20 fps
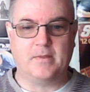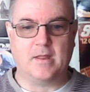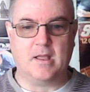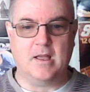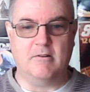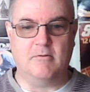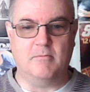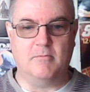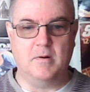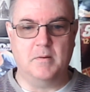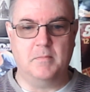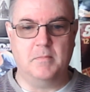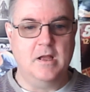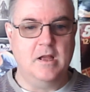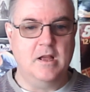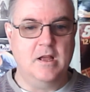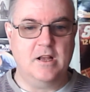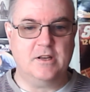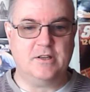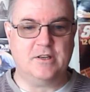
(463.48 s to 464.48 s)
album.
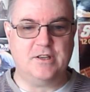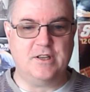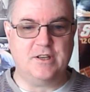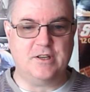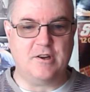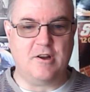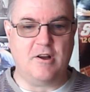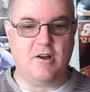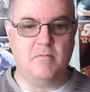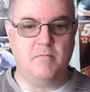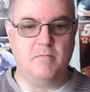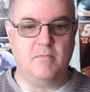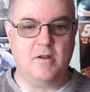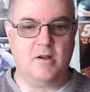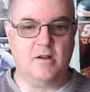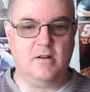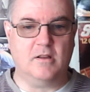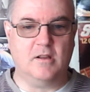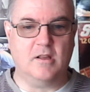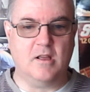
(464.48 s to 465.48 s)
As I says, I'm
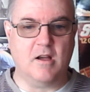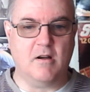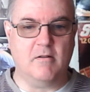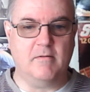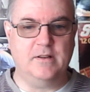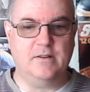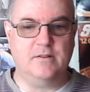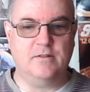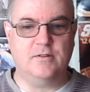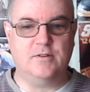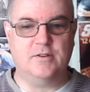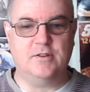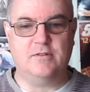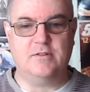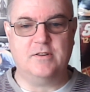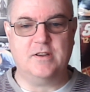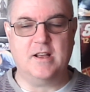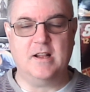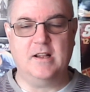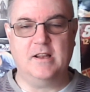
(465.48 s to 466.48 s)
not going to
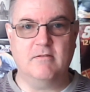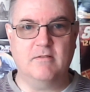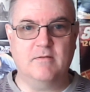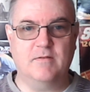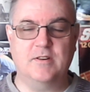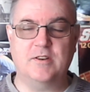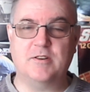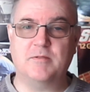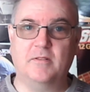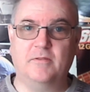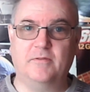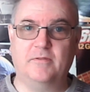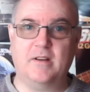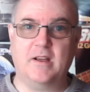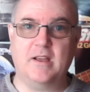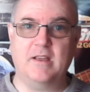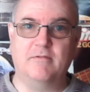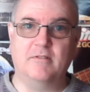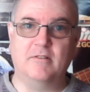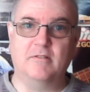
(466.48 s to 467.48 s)
tell you if it's my
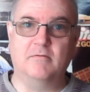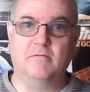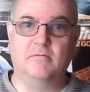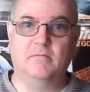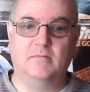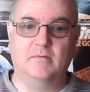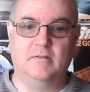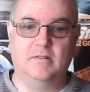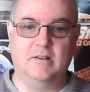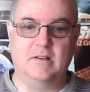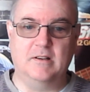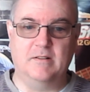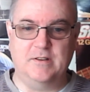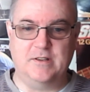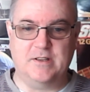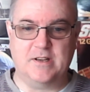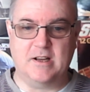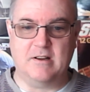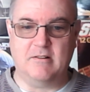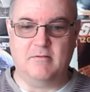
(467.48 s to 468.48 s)
favourite of
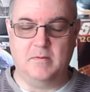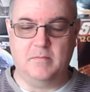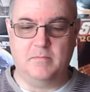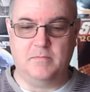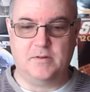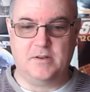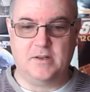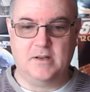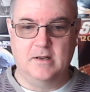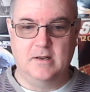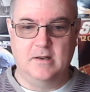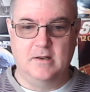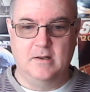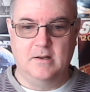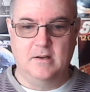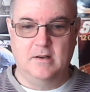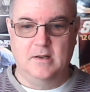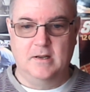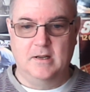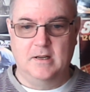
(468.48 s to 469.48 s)
his albums,
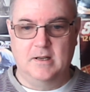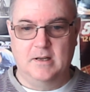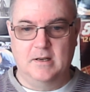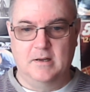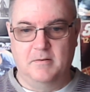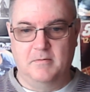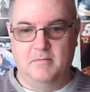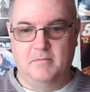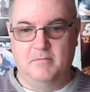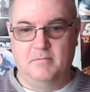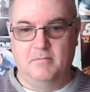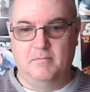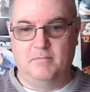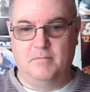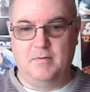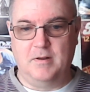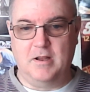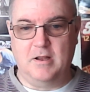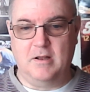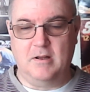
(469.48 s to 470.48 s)

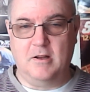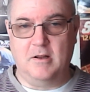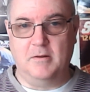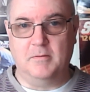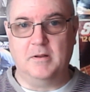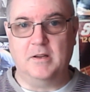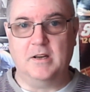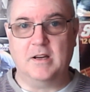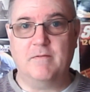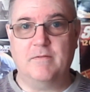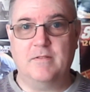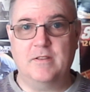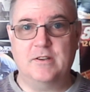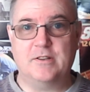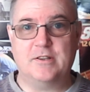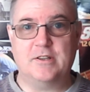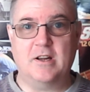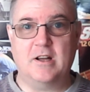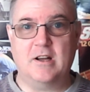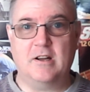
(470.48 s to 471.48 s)
but I'm going to give
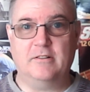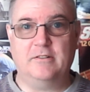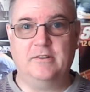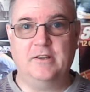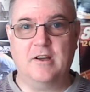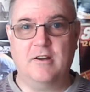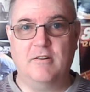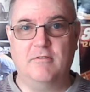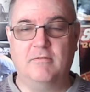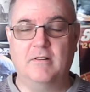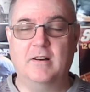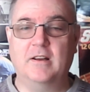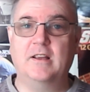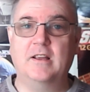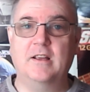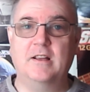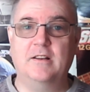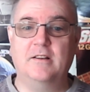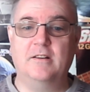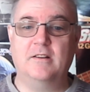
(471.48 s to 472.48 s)
this an RTO
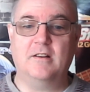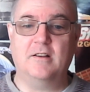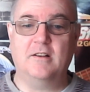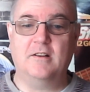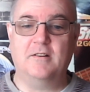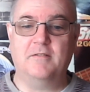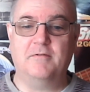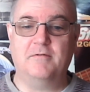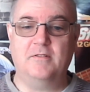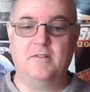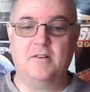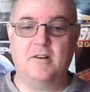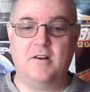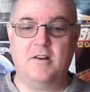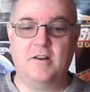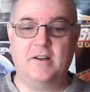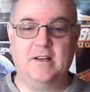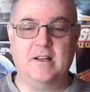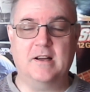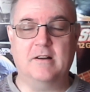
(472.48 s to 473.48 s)
ranking of
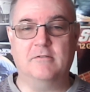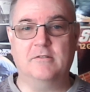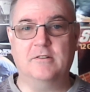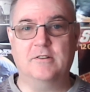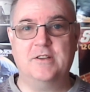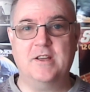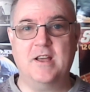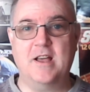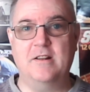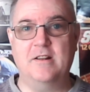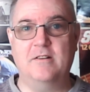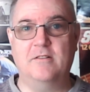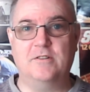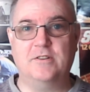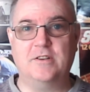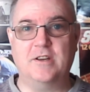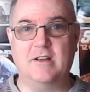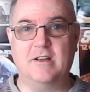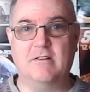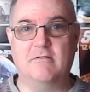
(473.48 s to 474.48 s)
9 out of 10
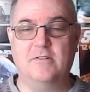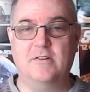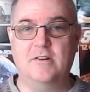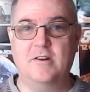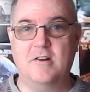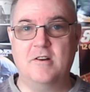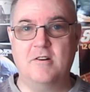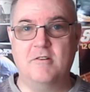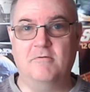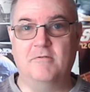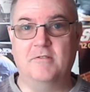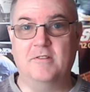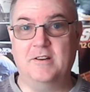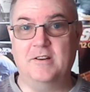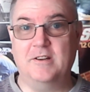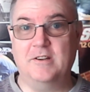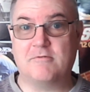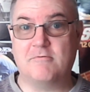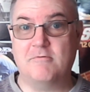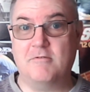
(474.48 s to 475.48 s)
so you'll know that
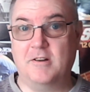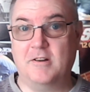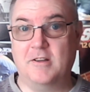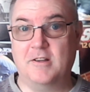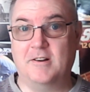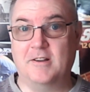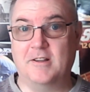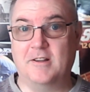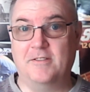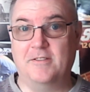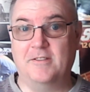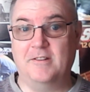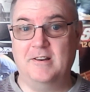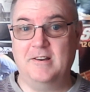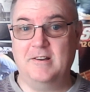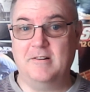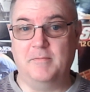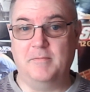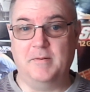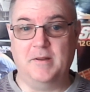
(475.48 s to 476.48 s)
it's quite high on the
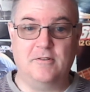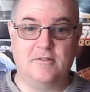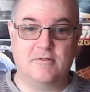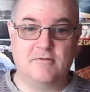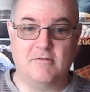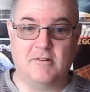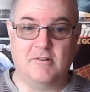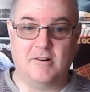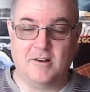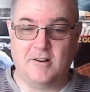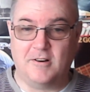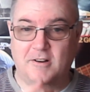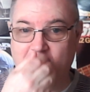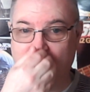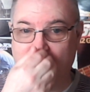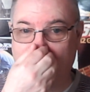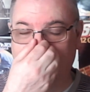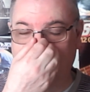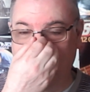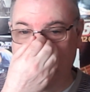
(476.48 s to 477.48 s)
it'll be quite high
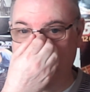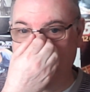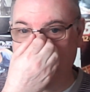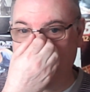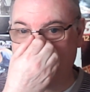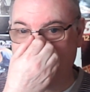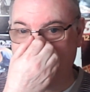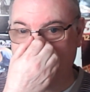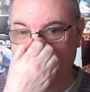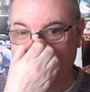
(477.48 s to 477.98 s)
on the list